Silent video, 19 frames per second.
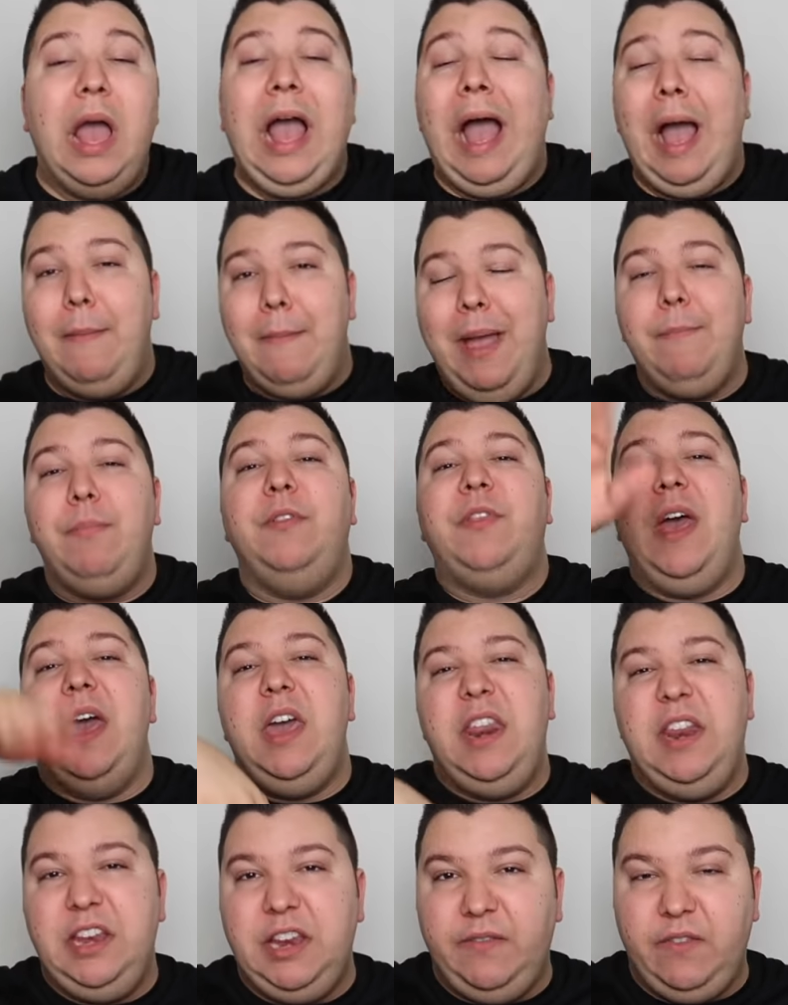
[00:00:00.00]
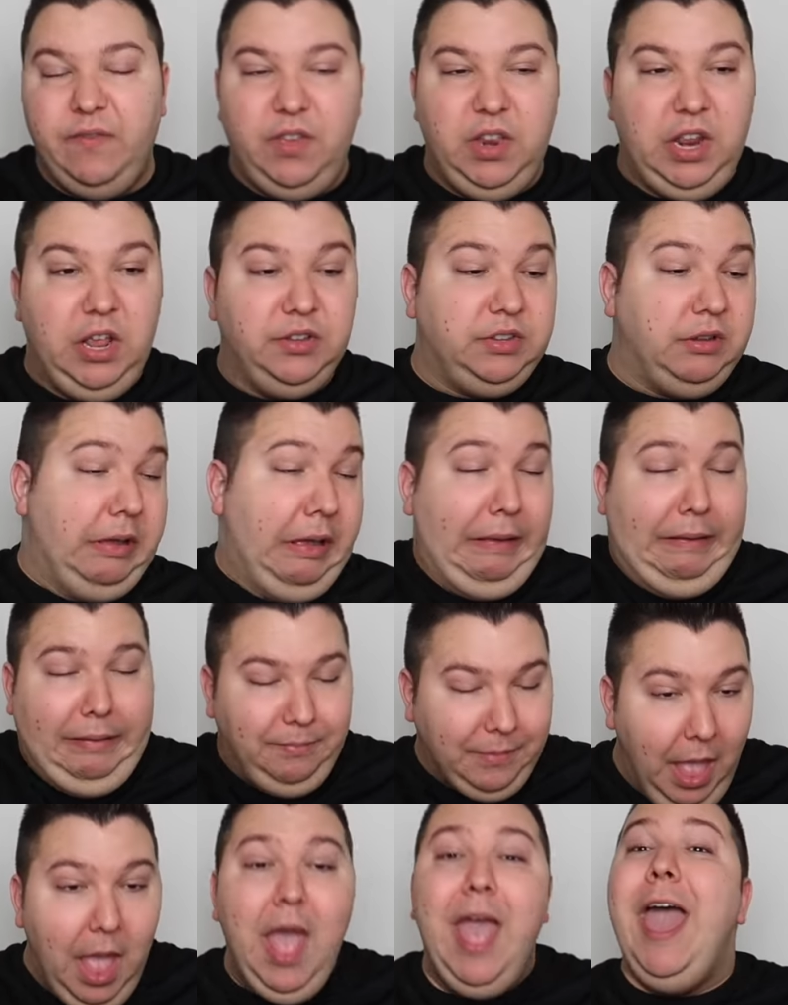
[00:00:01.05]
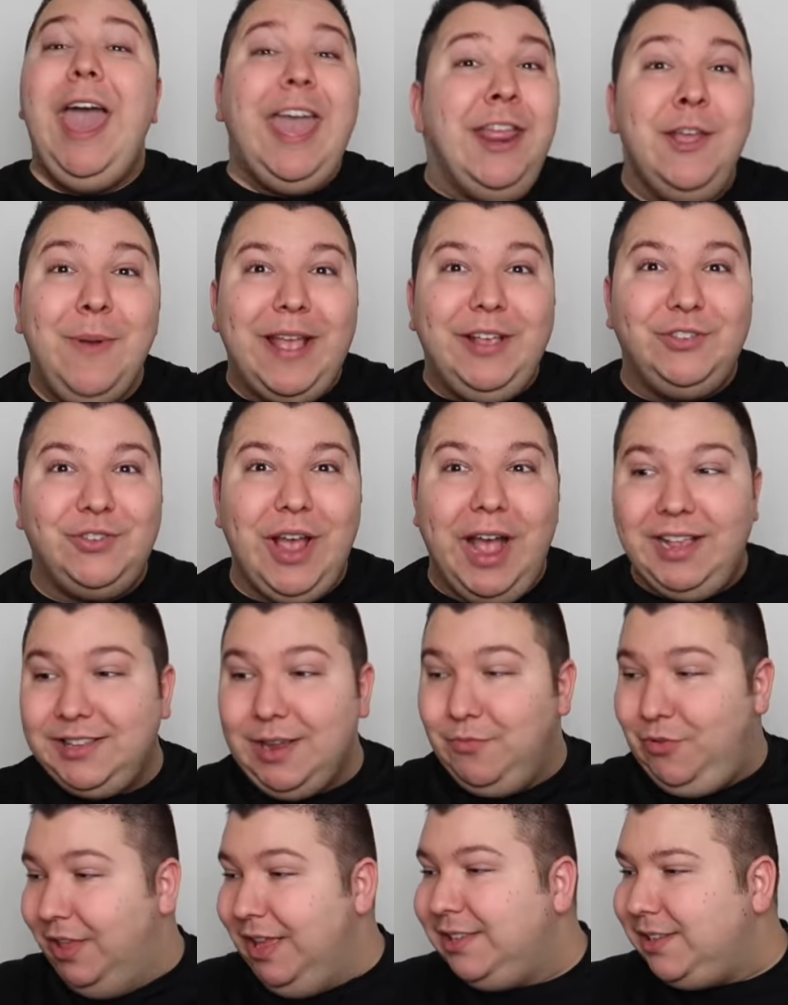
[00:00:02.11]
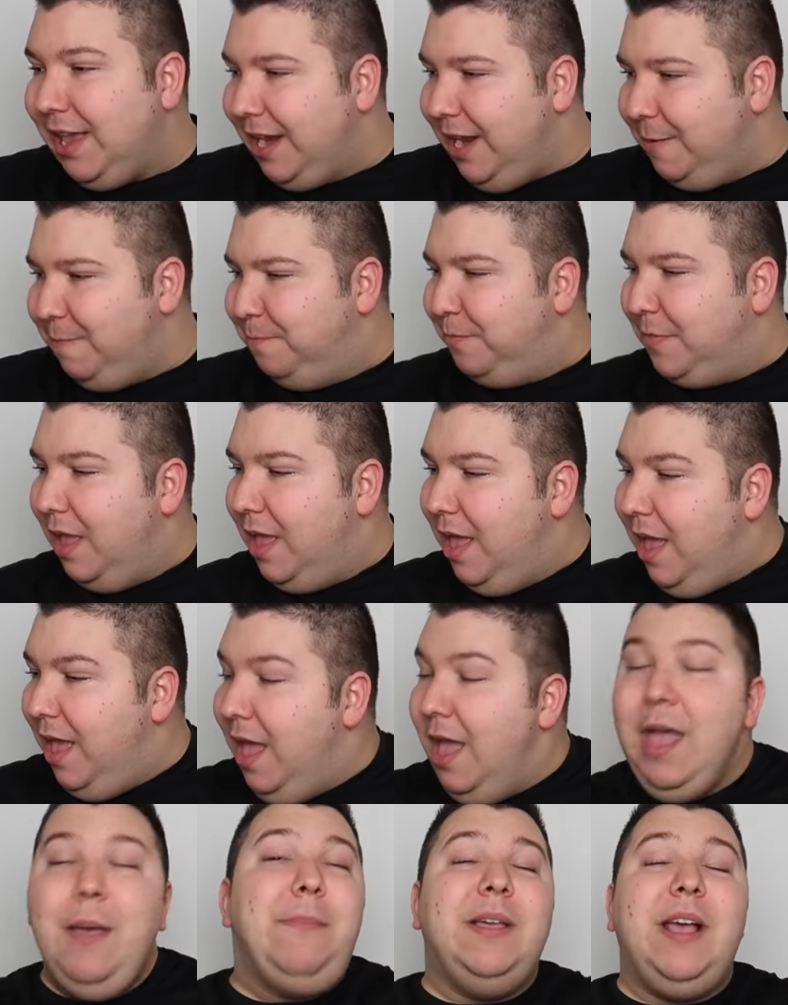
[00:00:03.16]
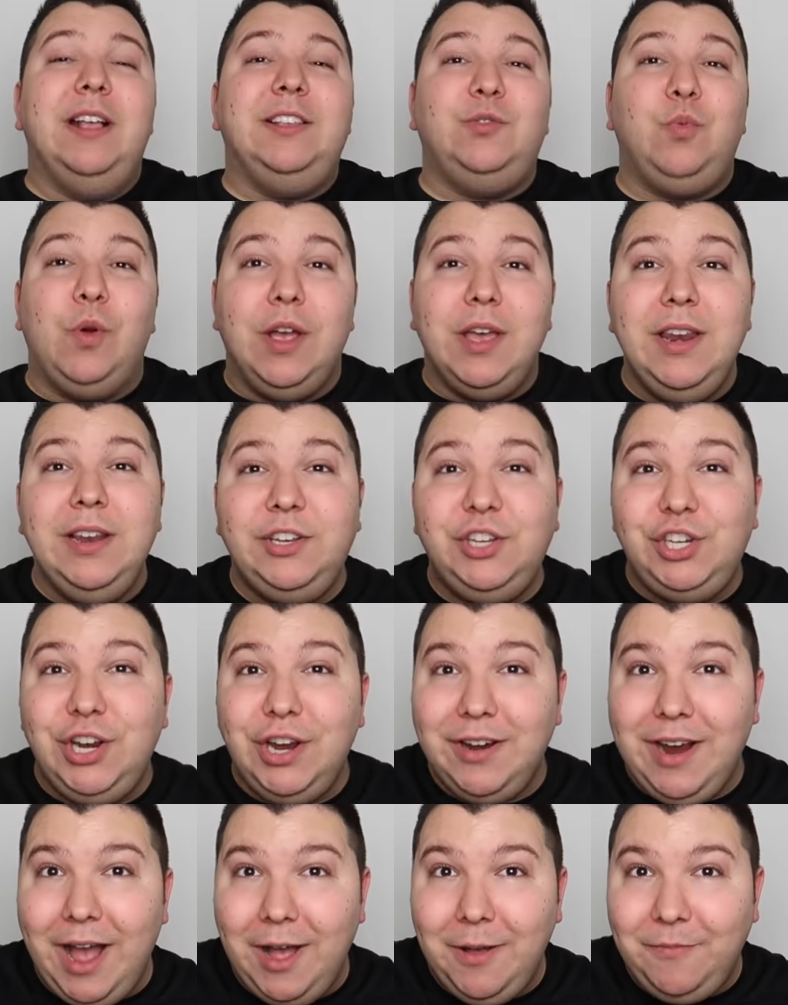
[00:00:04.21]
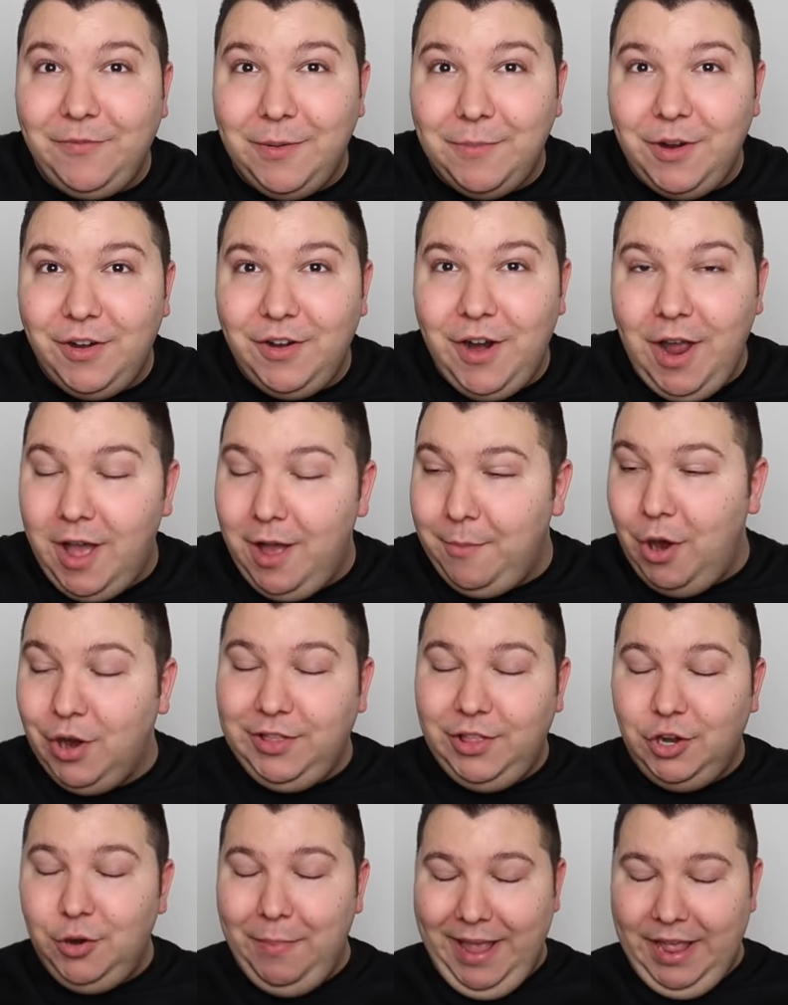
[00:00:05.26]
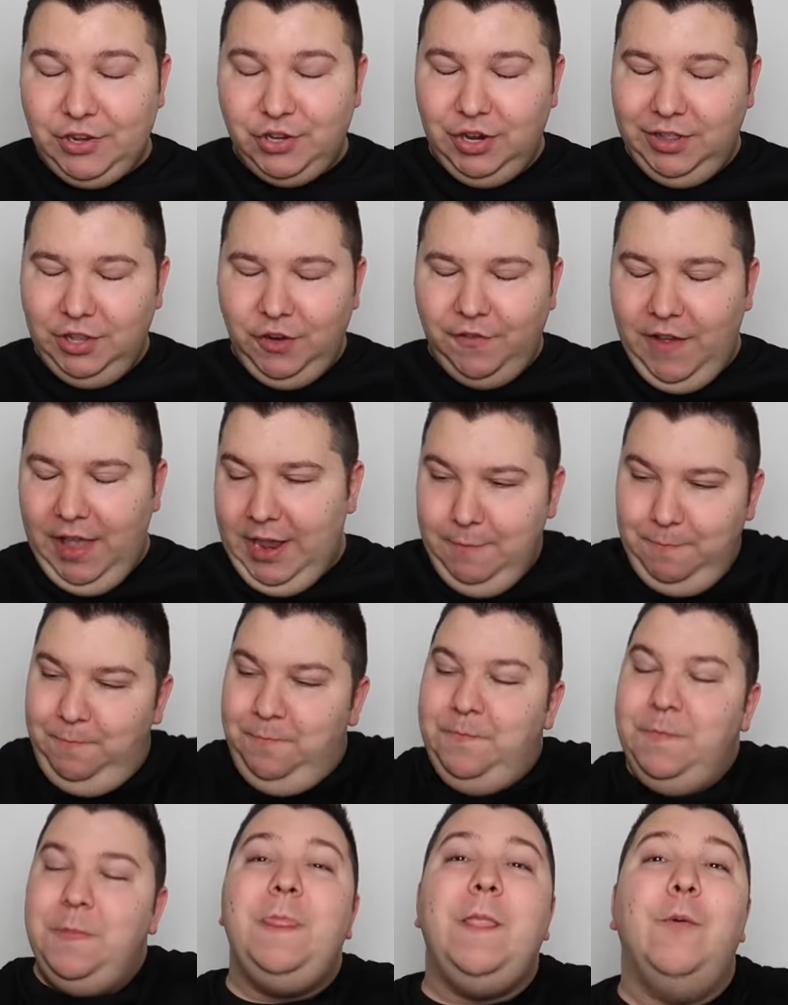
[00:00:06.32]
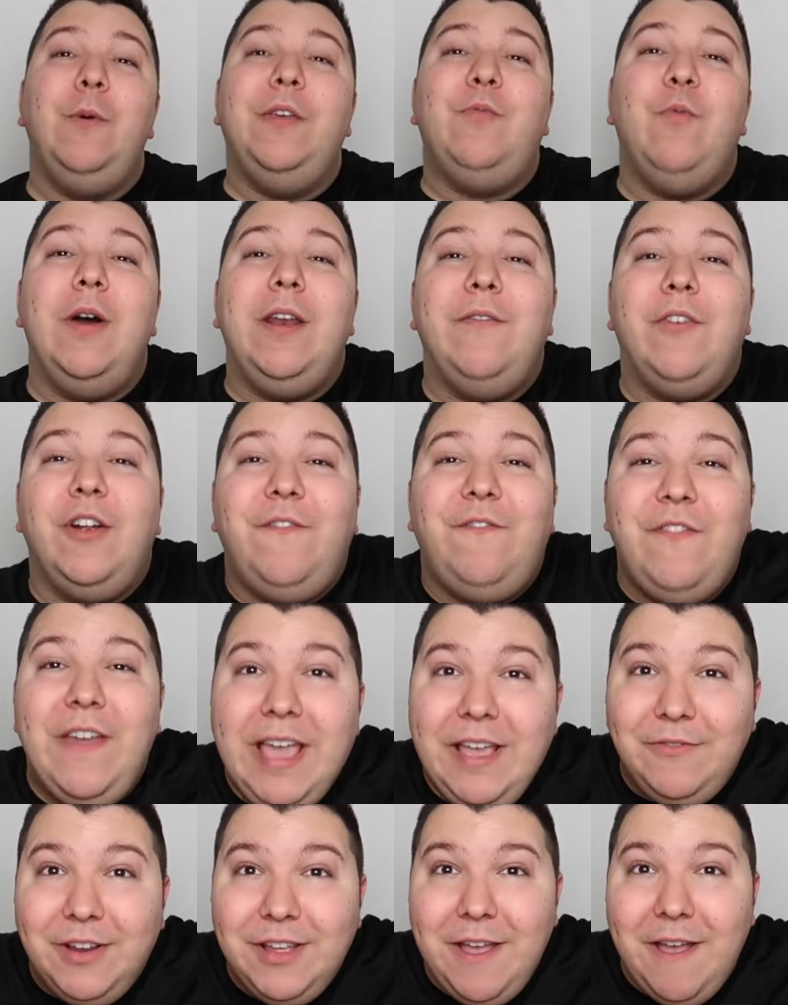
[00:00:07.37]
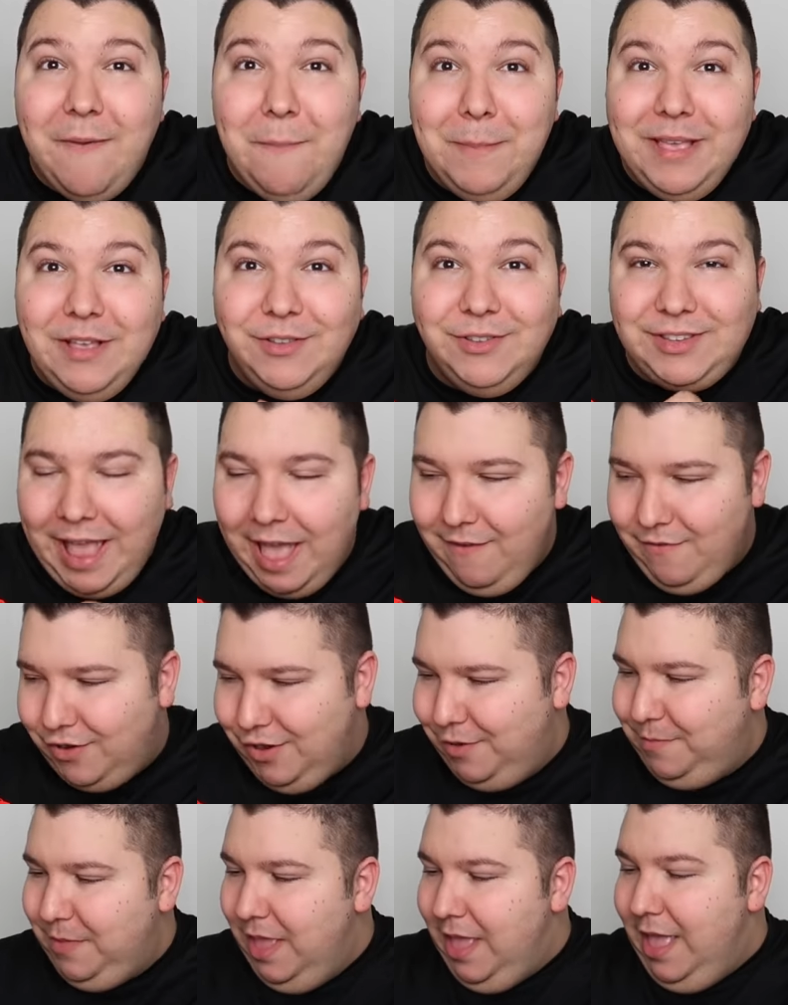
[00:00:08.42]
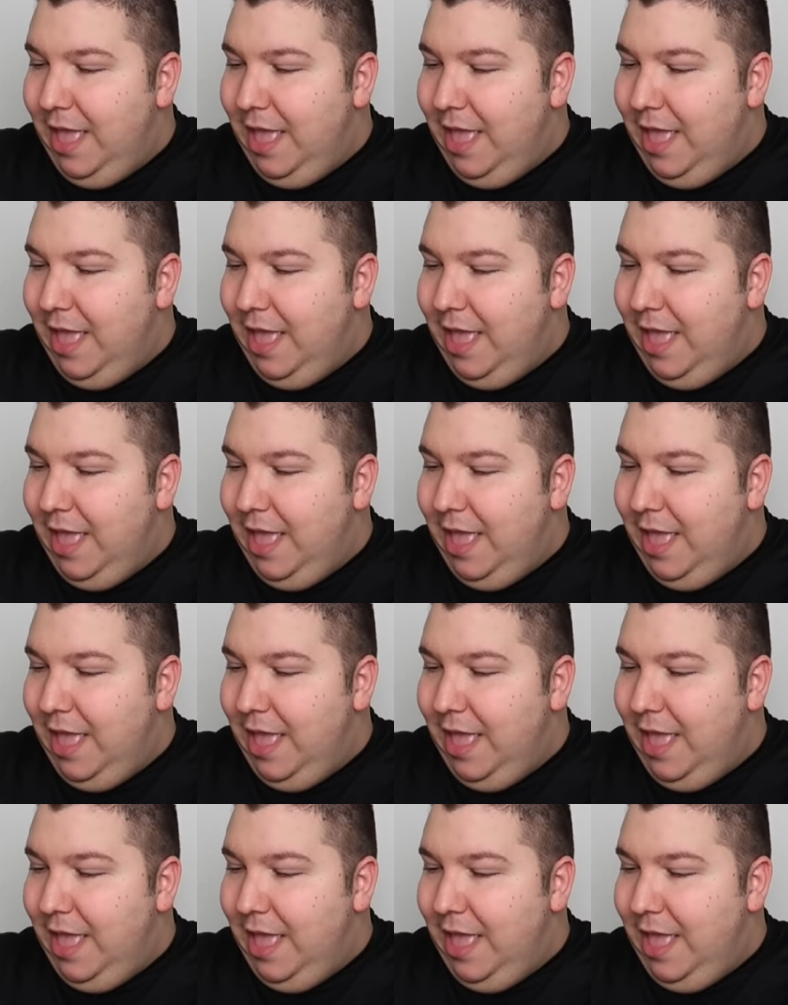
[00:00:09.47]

I might put that in a different video. So, anyways, you guys, I'm really excited because we're gonna cheer up from our little banter, little fight, with one of our favorite meals ever.